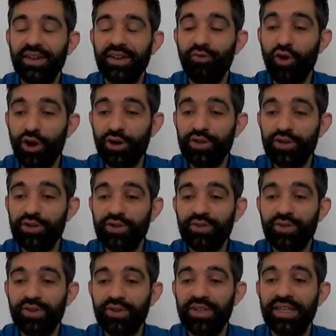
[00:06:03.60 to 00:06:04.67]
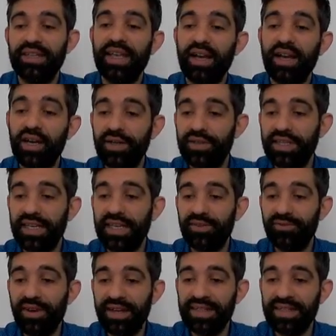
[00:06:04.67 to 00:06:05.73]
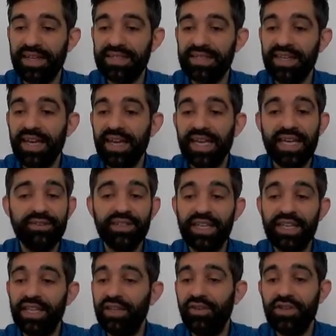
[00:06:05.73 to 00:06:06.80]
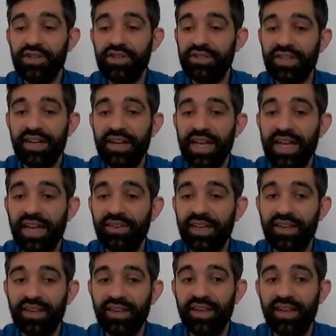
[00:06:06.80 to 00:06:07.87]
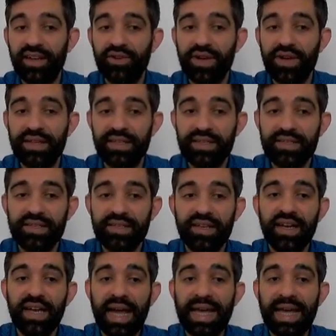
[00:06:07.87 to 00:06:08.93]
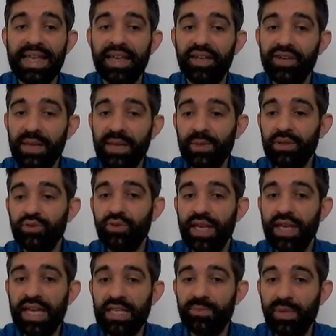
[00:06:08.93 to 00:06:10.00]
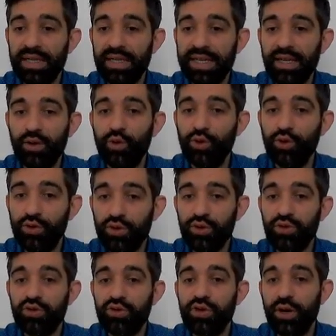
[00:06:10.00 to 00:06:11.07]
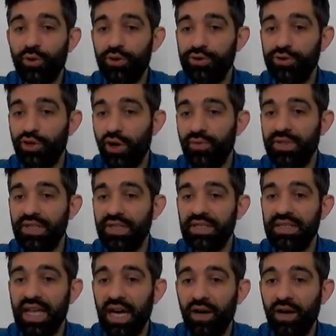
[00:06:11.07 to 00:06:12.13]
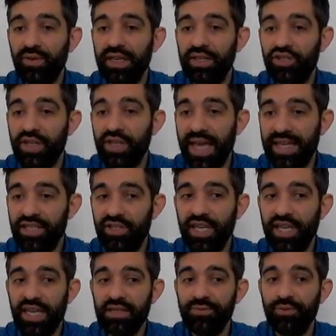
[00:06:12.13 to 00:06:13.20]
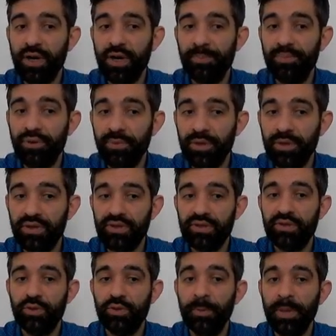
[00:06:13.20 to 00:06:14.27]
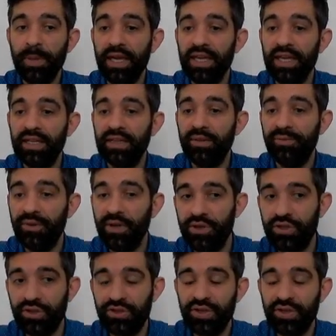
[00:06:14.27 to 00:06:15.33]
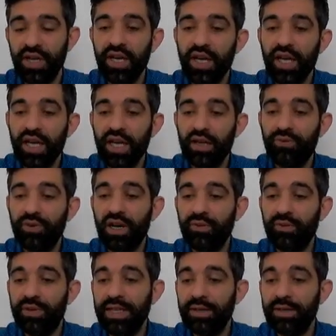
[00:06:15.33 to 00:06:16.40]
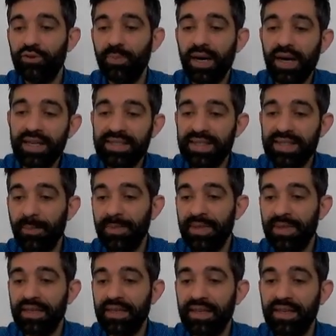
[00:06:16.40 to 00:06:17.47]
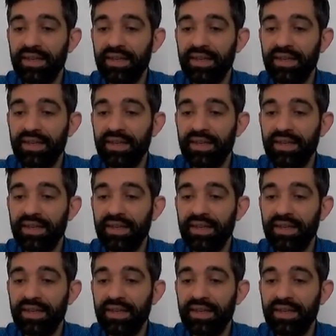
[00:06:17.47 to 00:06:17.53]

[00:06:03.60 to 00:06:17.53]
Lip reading: words in accounting and finance. Even individuals are having credits. An agreement to get money, goods, or services now in exchange for a promise to pay in the future. If you are willing to buy something